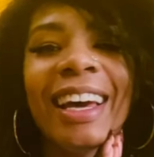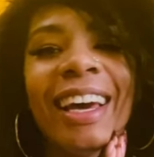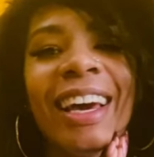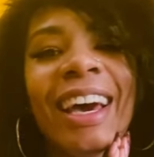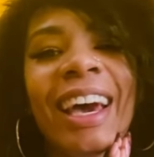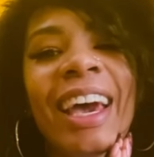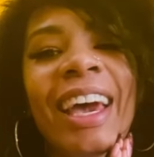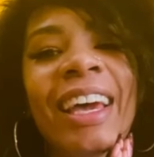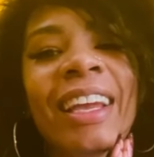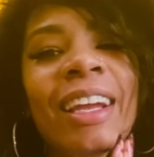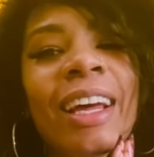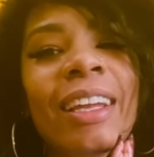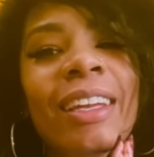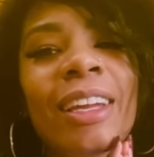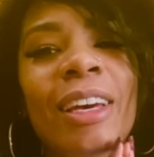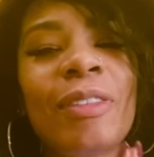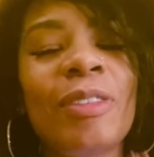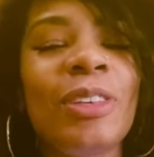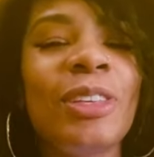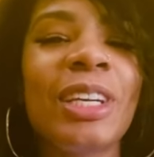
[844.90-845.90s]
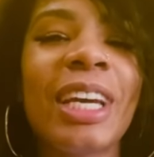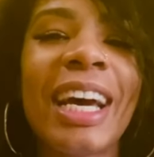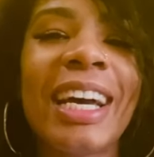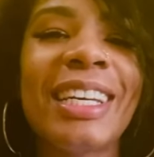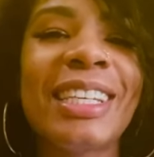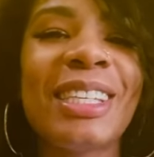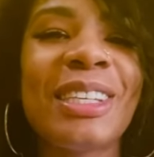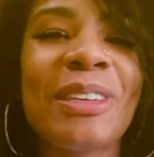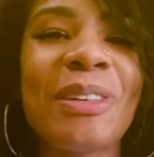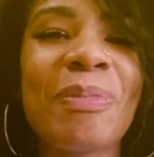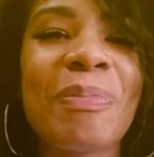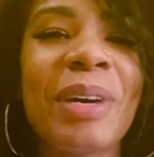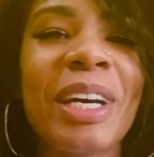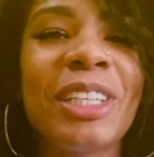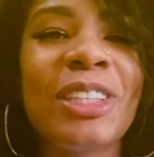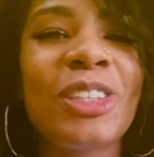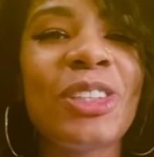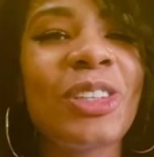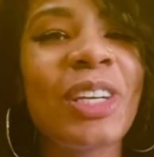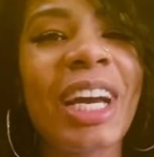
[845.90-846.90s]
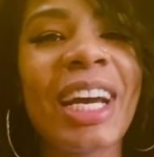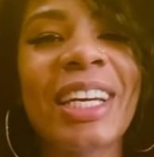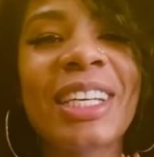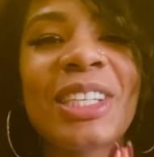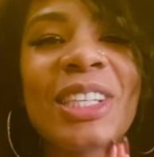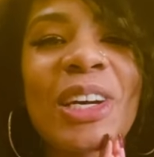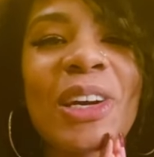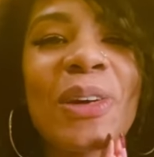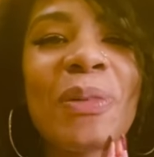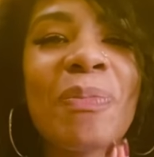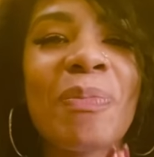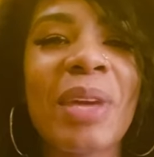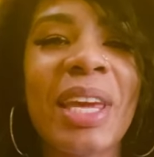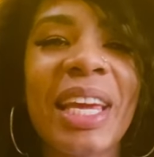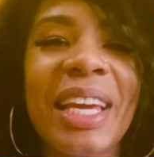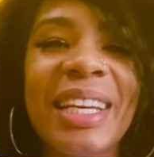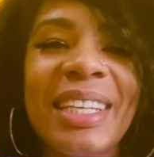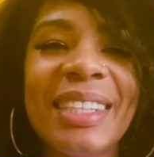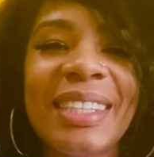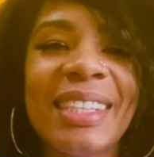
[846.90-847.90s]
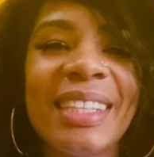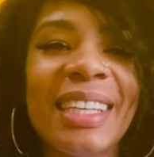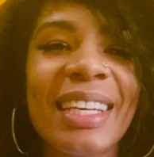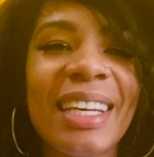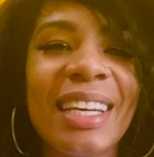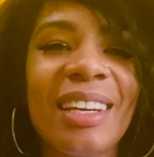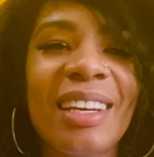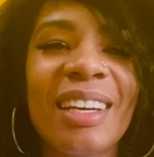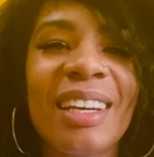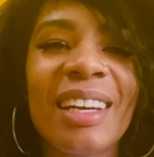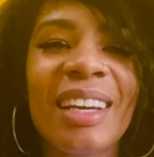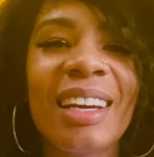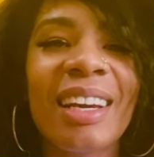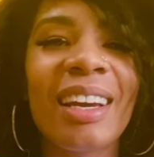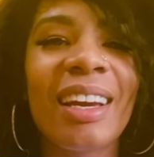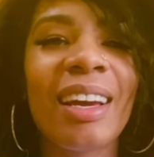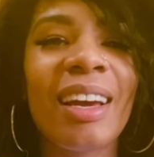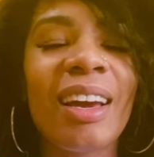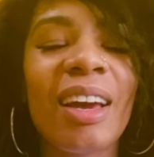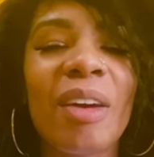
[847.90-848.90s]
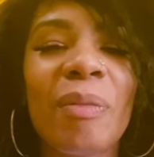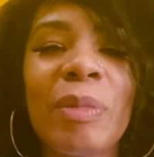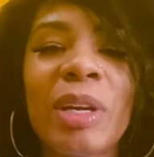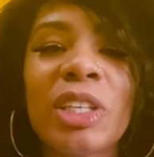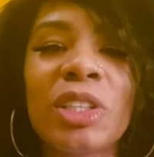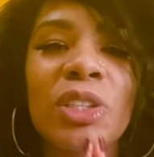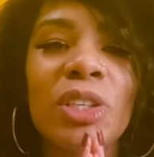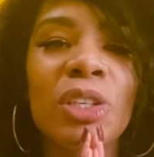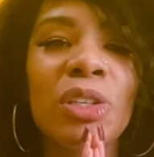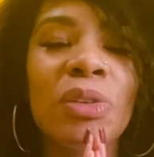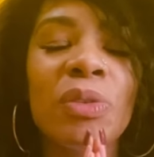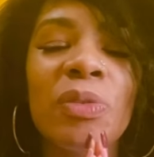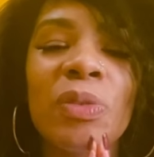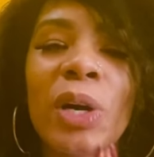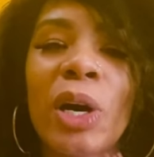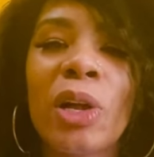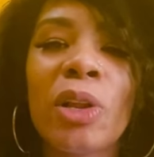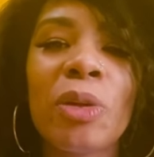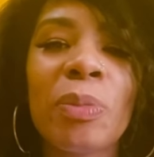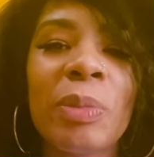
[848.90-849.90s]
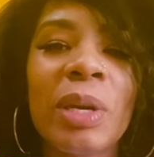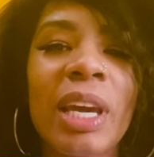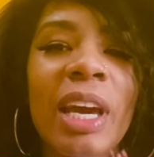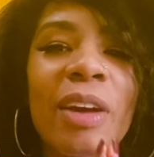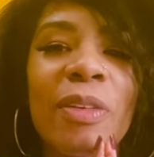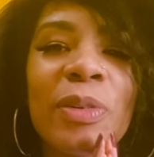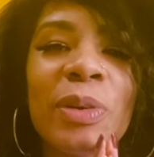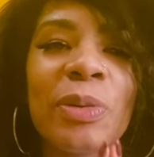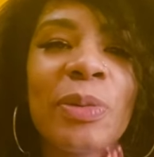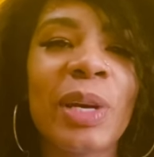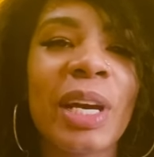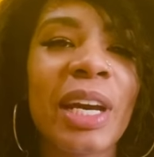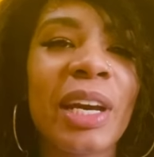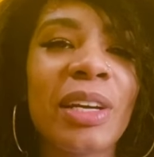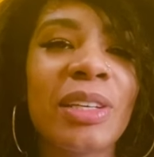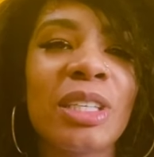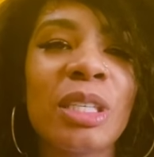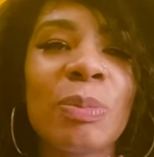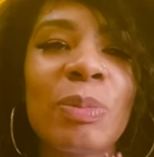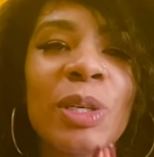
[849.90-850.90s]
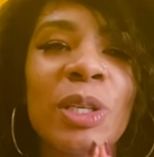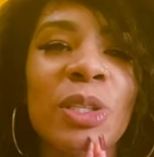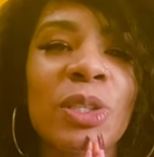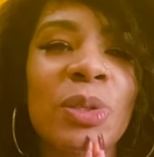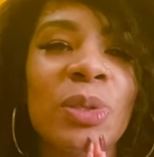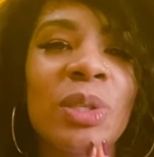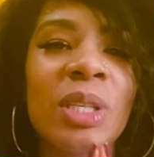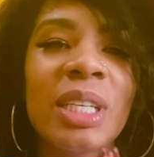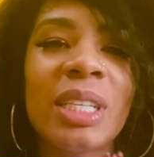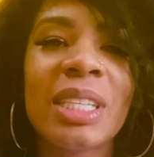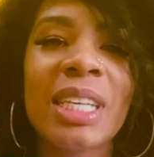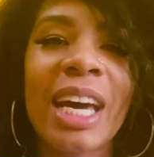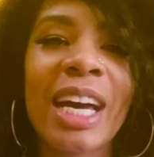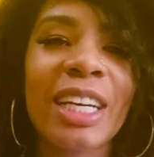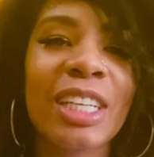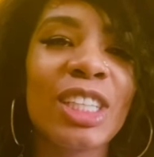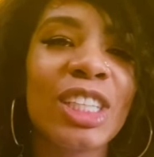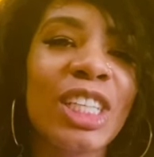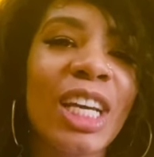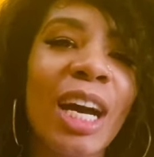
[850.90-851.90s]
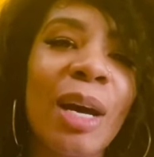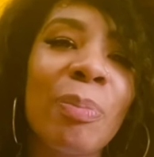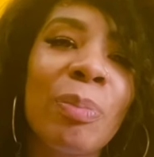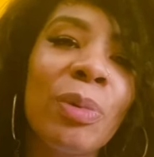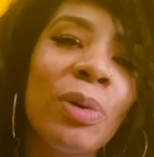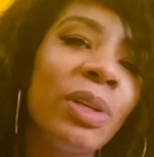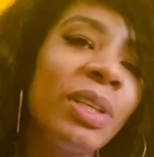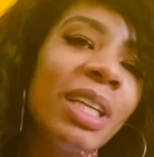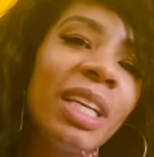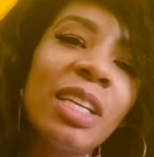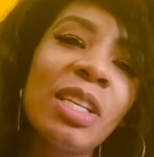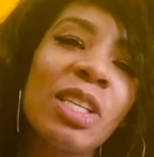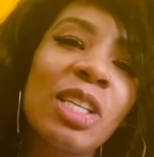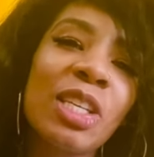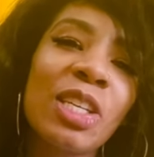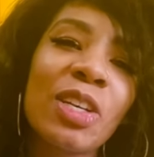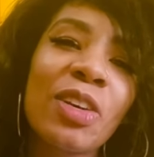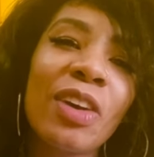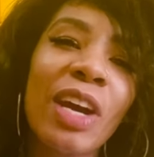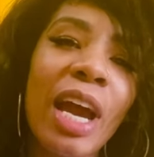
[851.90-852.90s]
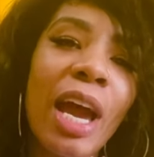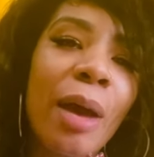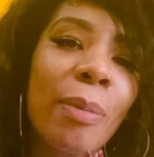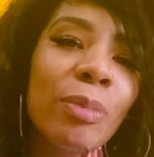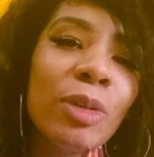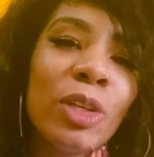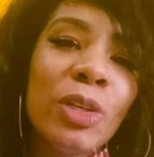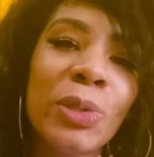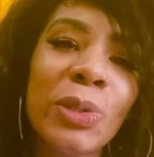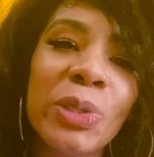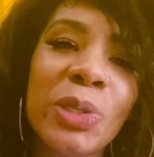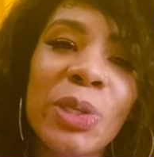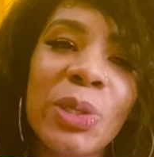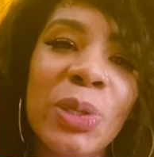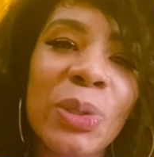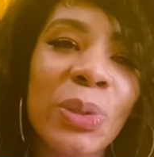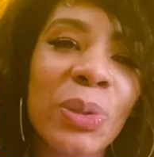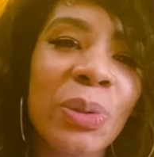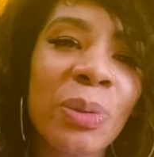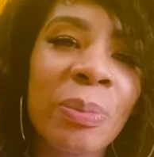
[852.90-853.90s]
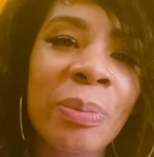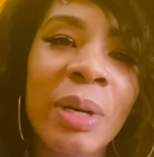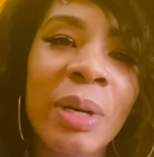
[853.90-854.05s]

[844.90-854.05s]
And I love you guys so much. You guys are amazing. Make sure you follow me everywhere Spiritual Detox Shop on Instagram, YouTube.